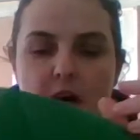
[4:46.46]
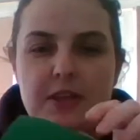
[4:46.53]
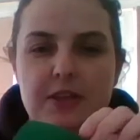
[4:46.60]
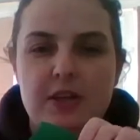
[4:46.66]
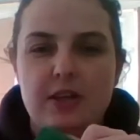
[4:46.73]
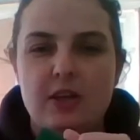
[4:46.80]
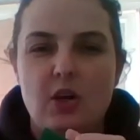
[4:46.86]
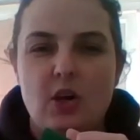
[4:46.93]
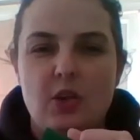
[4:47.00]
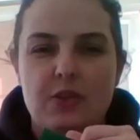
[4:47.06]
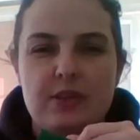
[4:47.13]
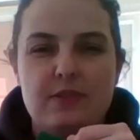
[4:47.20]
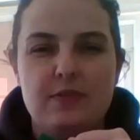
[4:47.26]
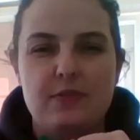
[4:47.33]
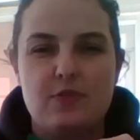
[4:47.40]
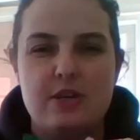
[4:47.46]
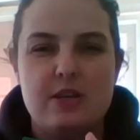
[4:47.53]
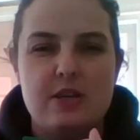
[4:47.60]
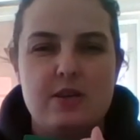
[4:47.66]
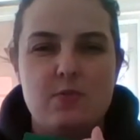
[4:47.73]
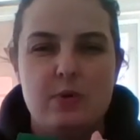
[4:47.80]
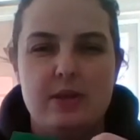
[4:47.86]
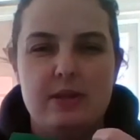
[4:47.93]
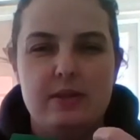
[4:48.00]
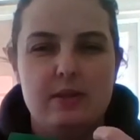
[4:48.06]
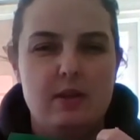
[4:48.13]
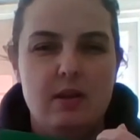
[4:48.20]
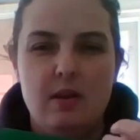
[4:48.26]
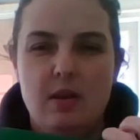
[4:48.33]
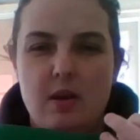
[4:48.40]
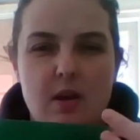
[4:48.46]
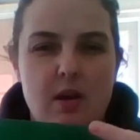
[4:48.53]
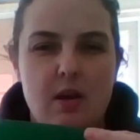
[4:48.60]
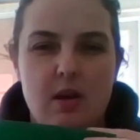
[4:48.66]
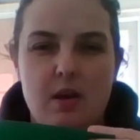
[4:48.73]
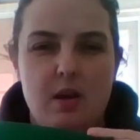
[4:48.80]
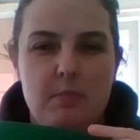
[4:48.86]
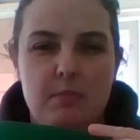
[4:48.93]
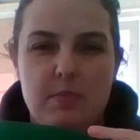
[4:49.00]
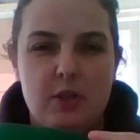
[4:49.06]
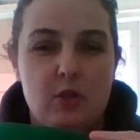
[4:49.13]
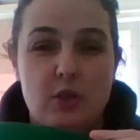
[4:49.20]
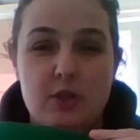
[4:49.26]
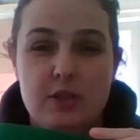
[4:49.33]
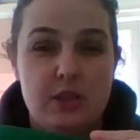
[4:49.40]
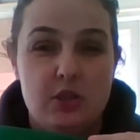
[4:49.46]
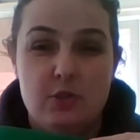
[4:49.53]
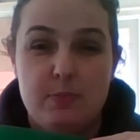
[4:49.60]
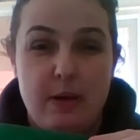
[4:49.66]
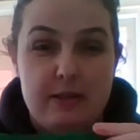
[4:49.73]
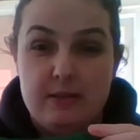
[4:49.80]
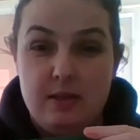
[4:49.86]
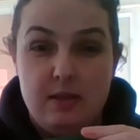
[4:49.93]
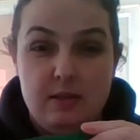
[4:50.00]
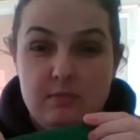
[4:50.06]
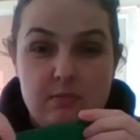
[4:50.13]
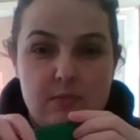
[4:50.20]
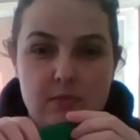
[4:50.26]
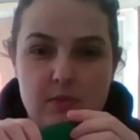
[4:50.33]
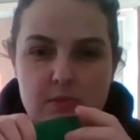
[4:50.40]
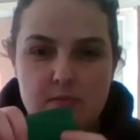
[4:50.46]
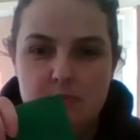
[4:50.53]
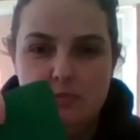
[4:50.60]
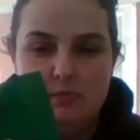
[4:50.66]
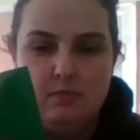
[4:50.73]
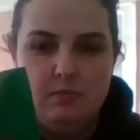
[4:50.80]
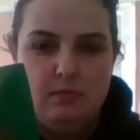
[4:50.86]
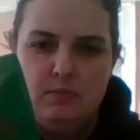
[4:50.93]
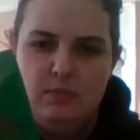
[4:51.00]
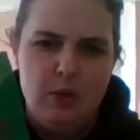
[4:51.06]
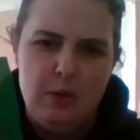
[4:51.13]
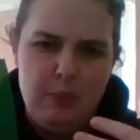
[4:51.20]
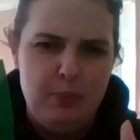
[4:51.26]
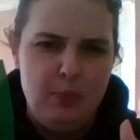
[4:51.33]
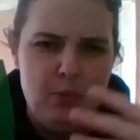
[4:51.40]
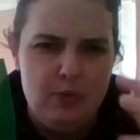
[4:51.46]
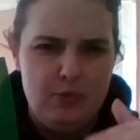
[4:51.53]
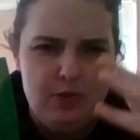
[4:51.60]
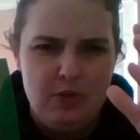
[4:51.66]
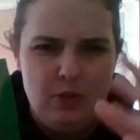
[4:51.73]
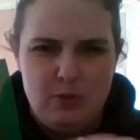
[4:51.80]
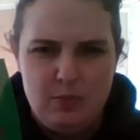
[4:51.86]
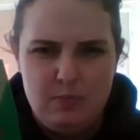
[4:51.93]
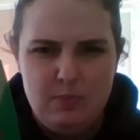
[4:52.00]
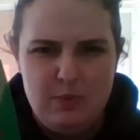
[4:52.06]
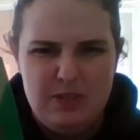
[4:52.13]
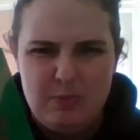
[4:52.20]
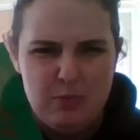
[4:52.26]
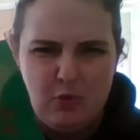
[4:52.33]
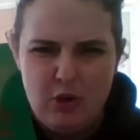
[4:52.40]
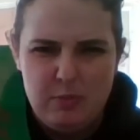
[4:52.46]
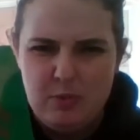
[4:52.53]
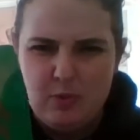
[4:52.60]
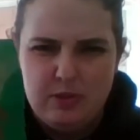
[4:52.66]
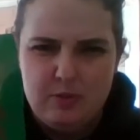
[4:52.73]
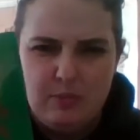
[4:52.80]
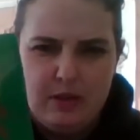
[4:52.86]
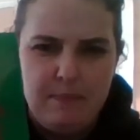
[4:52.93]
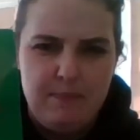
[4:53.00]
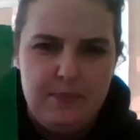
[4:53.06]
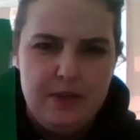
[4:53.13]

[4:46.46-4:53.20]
I think I got this free with a cross stitch magazine. No, I bought, no, I subscribed to it or something.